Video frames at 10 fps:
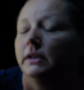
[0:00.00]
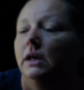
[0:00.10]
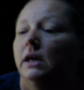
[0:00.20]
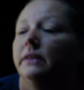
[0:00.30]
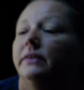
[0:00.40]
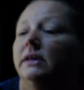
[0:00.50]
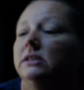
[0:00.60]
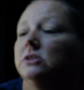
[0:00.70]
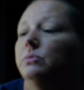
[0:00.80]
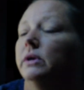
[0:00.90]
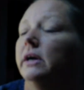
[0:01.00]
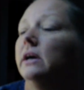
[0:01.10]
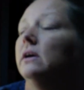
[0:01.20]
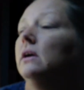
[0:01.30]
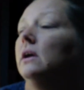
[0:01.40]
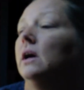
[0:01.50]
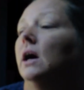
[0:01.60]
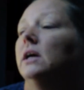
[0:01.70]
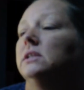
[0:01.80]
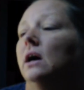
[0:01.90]
And these were
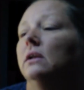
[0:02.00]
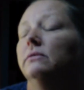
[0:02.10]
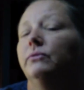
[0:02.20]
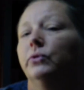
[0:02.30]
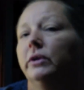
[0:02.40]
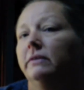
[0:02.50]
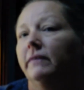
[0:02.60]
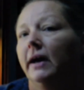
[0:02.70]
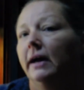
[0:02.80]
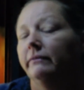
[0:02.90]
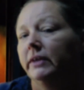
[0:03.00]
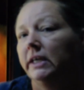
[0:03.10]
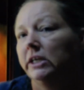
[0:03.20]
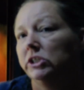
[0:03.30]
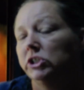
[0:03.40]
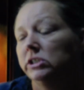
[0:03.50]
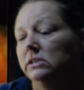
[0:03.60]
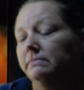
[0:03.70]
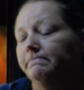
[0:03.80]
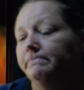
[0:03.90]
$1.45 each.
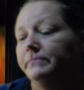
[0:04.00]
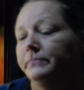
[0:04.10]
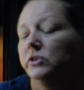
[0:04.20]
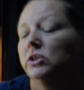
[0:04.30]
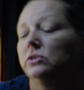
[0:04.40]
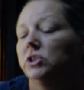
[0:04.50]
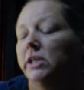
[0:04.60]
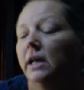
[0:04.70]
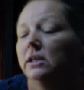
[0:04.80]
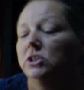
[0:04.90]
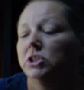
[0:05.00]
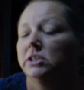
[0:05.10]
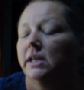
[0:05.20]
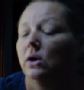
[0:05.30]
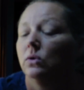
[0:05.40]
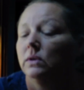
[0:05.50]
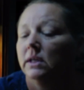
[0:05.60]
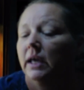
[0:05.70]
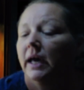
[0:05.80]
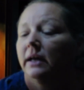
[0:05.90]
So the challenge is
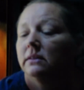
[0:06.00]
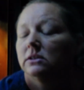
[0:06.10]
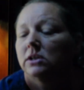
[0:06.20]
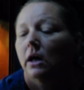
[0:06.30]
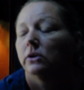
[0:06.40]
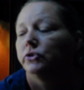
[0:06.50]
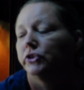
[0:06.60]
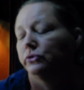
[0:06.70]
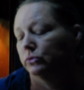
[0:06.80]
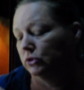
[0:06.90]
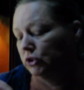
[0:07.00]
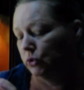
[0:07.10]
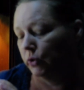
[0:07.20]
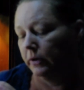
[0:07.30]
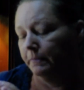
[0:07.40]
only at the Dollar General store.